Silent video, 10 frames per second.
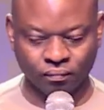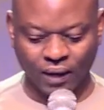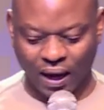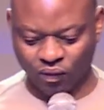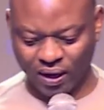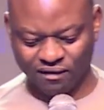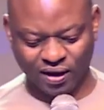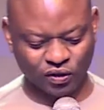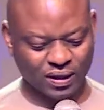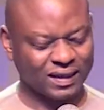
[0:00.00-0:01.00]
And whenever
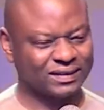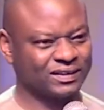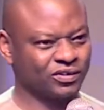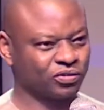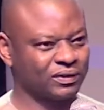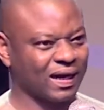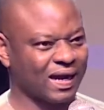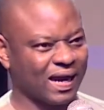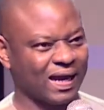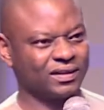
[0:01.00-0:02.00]
you get into that
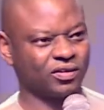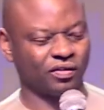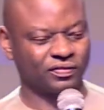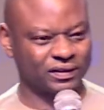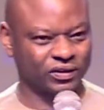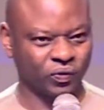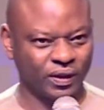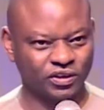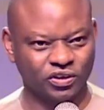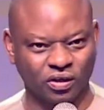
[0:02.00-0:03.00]
kind of
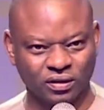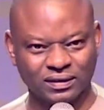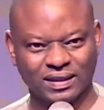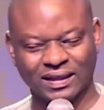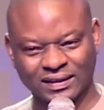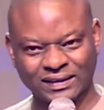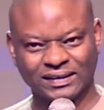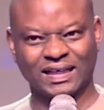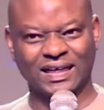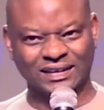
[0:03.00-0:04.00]
situation, there
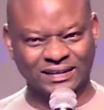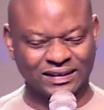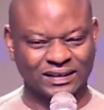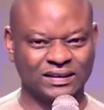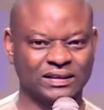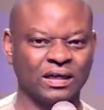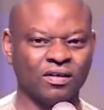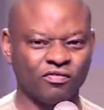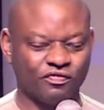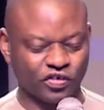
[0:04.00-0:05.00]
is a need
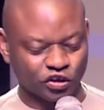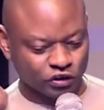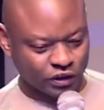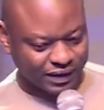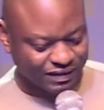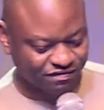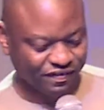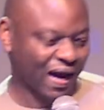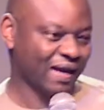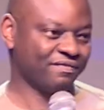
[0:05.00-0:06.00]
for
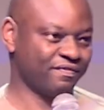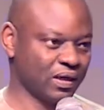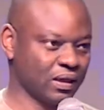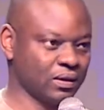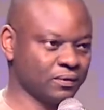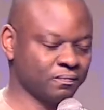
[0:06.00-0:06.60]
revival.